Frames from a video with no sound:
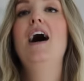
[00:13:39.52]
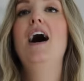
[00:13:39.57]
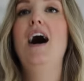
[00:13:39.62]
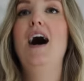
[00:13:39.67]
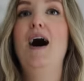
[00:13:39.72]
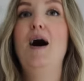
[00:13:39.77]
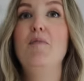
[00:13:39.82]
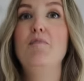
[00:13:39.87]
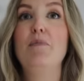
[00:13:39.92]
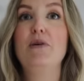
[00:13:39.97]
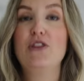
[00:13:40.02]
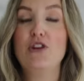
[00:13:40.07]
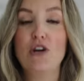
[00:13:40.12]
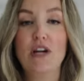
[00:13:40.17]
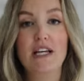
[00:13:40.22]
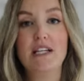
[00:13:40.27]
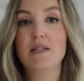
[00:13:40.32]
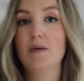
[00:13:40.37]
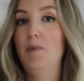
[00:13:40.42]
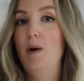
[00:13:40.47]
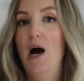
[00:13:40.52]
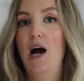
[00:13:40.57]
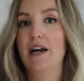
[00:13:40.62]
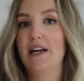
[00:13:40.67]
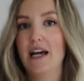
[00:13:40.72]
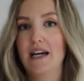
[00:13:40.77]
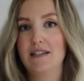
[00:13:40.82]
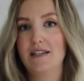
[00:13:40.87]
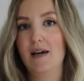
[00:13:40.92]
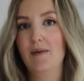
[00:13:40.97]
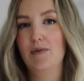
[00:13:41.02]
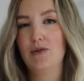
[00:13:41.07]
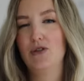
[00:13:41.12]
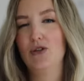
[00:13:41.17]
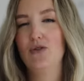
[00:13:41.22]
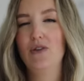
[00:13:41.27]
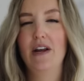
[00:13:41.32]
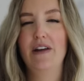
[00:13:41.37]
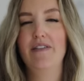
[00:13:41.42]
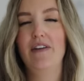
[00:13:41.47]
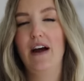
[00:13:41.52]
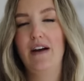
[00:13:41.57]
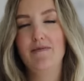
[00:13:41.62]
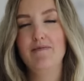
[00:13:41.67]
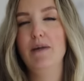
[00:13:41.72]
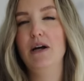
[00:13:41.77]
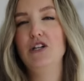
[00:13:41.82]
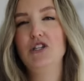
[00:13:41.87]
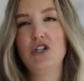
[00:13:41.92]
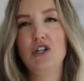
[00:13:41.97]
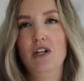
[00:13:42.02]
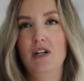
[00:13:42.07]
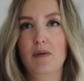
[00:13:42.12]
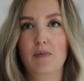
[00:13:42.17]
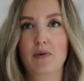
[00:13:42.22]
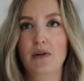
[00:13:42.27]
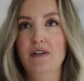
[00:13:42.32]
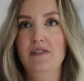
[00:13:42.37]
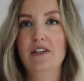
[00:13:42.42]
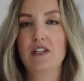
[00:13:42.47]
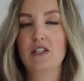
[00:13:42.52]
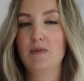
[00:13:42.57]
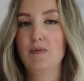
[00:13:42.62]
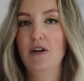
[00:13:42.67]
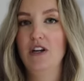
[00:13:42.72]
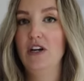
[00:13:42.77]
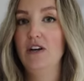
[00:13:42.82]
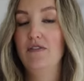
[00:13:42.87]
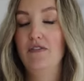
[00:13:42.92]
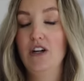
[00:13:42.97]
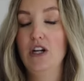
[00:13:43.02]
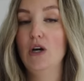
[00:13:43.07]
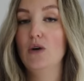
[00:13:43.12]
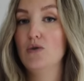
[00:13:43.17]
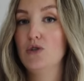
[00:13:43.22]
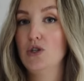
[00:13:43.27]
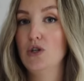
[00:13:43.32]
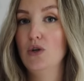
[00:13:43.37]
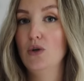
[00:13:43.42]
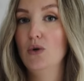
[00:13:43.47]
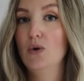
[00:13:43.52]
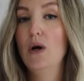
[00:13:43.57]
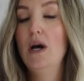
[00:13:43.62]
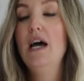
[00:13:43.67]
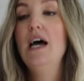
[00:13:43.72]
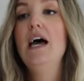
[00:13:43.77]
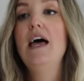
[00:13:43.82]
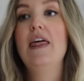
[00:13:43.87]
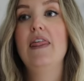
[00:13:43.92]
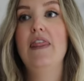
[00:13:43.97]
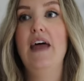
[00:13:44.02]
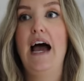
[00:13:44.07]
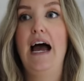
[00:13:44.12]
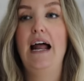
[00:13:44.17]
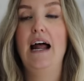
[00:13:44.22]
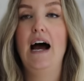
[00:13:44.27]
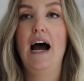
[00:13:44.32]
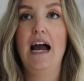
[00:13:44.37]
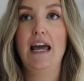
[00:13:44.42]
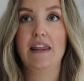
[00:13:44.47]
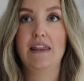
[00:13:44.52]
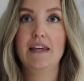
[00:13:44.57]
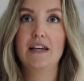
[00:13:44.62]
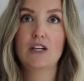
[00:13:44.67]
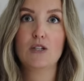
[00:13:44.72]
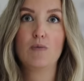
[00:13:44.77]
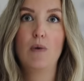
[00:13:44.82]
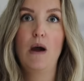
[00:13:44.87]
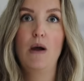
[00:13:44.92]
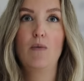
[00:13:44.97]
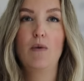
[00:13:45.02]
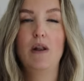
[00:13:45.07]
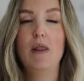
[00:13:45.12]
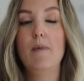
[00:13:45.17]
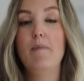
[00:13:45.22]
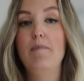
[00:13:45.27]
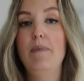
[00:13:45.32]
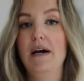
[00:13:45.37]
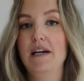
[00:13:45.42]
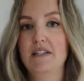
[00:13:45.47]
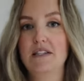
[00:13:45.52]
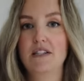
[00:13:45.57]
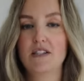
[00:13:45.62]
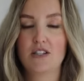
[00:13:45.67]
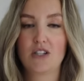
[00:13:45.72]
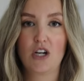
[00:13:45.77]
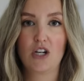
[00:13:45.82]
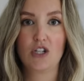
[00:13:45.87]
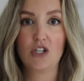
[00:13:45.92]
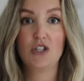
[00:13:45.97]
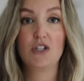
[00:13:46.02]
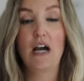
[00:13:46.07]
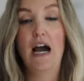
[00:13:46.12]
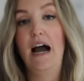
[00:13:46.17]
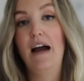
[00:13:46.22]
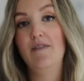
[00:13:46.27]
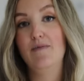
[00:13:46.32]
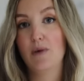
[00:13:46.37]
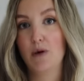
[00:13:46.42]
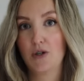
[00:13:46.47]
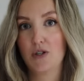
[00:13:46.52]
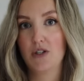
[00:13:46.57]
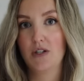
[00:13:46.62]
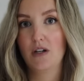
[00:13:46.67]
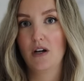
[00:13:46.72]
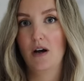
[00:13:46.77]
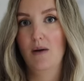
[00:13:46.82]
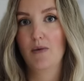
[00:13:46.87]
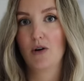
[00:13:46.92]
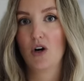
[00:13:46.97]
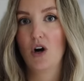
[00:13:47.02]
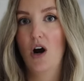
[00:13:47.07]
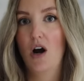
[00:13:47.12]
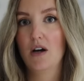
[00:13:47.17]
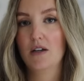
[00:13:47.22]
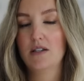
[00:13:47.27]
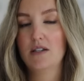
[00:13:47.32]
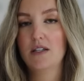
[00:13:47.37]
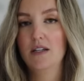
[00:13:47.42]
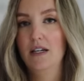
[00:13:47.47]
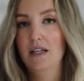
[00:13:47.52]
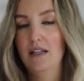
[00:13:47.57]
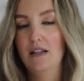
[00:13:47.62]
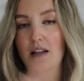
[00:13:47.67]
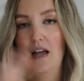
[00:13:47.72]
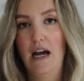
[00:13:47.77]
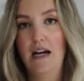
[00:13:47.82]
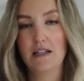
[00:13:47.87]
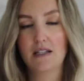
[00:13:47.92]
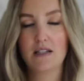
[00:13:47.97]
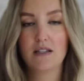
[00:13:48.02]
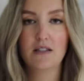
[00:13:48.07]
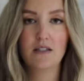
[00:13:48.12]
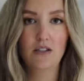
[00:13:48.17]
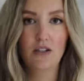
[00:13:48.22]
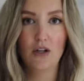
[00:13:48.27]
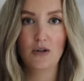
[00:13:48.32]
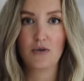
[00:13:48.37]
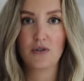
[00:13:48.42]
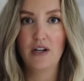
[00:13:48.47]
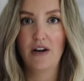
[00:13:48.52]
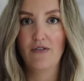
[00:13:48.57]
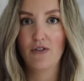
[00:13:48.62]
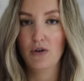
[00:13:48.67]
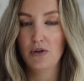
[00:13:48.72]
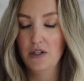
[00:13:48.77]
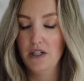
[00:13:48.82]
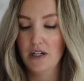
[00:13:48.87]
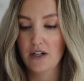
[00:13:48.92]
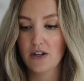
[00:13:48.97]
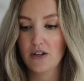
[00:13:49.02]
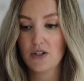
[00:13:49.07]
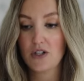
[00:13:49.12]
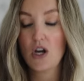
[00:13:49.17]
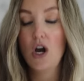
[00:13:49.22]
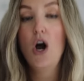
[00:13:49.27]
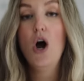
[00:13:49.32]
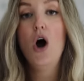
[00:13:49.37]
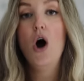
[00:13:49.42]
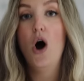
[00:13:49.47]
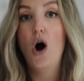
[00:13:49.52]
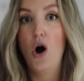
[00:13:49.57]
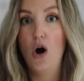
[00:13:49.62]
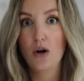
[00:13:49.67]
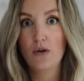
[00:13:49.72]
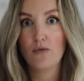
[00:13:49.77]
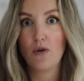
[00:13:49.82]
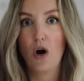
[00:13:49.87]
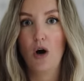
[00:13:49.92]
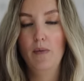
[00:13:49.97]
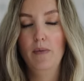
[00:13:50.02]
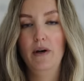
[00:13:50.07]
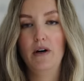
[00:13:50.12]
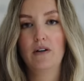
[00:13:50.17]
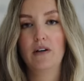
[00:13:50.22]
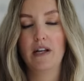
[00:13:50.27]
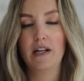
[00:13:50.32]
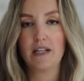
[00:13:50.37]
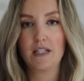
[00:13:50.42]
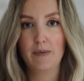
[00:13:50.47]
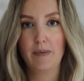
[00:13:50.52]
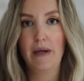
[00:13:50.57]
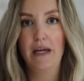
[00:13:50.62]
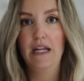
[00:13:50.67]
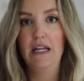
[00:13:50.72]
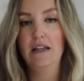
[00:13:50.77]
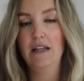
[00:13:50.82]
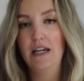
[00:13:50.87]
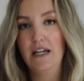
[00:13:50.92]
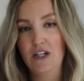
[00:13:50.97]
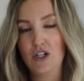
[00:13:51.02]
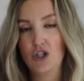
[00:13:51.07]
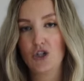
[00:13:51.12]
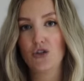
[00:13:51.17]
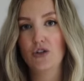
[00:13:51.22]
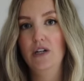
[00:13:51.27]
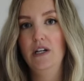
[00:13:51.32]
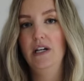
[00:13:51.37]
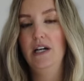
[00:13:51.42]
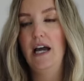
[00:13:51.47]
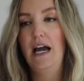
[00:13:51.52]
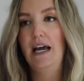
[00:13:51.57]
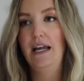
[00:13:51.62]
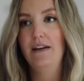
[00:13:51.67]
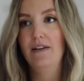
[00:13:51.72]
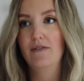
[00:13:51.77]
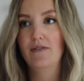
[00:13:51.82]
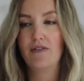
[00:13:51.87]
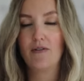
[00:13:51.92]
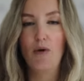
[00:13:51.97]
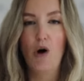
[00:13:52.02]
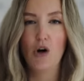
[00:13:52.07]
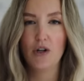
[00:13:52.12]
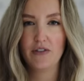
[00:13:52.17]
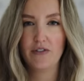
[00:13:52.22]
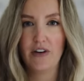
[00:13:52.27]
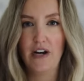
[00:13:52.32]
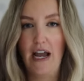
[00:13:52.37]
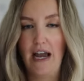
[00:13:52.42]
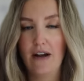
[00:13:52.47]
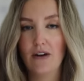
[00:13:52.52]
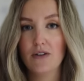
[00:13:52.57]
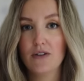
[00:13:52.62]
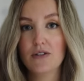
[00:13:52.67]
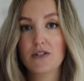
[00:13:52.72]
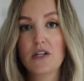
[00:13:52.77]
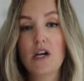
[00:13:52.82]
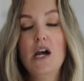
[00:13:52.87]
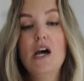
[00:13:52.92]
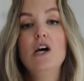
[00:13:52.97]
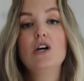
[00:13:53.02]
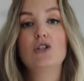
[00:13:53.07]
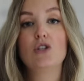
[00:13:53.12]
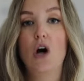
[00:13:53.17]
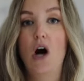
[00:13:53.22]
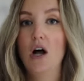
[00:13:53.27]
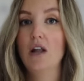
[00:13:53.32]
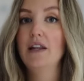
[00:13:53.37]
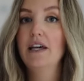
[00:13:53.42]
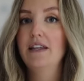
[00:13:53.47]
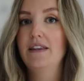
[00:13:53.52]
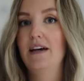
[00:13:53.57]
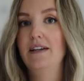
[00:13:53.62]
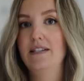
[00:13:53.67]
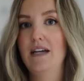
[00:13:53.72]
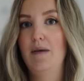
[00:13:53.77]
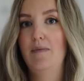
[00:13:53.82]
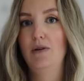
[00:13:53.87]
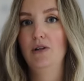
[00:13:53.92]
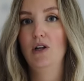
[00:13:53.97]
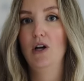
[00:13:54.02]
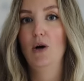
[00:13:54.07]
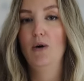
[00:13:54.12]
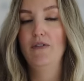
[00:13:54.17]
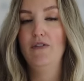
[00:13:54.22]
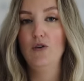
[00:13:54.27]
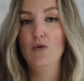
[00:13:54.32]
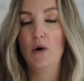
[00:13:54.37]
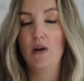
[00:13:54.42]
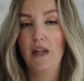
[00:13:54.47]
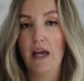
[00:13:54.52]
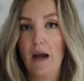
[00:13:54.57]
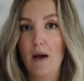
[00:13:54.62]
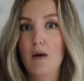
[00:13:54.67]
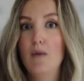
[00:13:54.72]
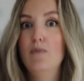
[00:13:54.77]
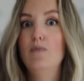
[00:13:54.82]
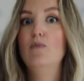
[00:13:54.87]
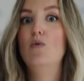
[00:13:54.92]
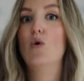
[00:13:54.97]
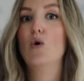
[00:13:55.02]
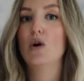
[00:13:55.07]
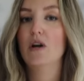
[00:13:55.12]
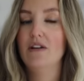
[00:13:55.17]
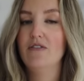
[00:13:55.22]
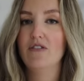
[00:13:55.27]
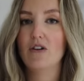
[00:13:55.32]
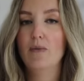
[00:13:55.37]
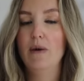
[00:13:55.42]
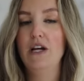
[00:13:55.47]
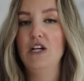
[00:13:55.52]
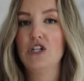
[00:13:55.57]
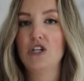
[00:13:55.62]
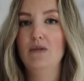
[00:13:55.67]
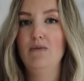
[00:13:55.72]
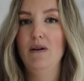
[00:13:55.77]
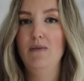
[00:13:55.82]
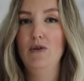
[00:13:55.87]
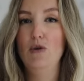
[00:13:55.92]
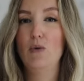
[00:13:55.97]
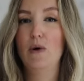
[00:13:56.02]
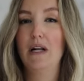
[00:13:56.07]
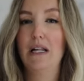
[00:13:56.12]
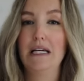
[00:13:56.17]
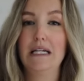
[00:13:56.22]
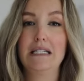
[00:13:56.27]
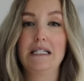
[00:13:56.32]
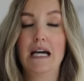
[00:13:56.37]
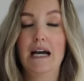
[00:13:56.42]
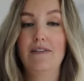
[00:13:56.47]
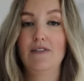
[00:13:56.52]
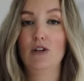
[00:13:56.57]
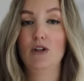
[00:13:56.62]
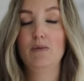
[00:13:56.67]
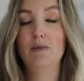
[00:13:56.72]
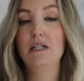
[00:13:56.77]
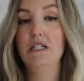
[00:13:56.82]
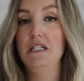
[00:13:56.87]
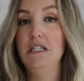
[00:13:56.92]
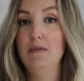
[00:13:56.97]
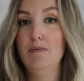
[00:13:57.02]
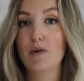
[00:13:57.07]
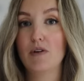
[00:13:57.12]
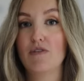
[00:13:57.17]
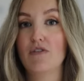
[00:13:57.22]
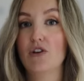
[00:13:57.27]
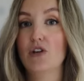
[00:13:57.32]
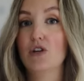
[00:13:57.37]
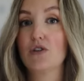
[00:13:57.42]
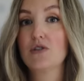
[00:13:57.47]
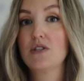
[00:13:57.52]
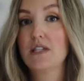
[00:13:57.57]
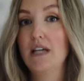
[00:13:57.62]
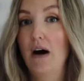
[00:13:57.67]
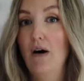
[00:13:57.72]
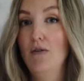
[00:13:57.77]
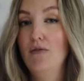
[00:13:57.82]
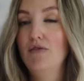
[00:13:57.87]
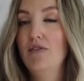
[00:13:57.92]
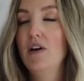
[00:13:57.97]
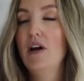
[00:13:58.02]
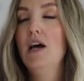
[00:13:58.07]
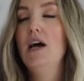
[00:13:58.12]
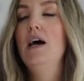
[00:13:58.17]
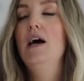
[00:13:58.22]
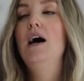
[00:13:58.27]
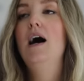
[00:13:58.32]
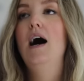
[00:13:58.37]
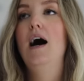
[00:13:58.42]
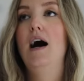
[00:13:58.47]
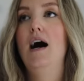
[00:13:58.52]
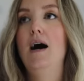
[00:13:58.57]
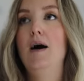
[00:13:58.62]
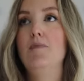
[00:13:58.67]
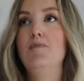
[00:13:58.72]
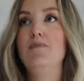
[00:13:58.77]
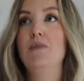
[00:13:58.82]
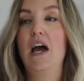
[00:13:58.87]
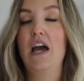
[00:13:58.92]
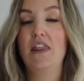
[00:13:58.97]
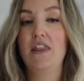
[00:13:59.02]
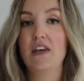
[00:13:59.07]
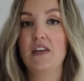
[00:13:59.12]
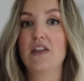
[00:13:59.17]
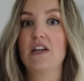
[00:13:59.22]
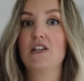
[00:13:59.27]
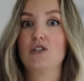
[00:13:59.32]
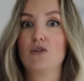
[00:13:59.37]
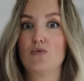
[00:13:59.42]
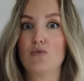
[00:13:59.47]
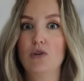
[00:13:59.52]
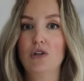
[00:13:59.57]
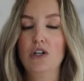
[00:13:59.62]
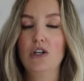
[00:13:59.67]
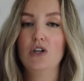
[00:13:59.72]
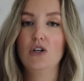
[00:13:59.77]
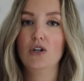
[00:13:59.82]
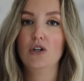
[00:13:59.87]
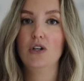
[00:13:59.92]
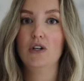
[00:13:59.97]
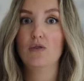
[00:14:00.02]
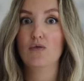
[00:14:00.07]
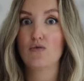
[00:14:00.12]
But there is a podcast episode that I mentioned in a previous video too, that I think is probably one of the best discussions I've personally come across in the last, you know, several years on raw milk and explaining the history and from all different angles. So I'll link that down below if you want like more information, maybe you wanna like dive a little bit deeper for yourself. I think that's a really good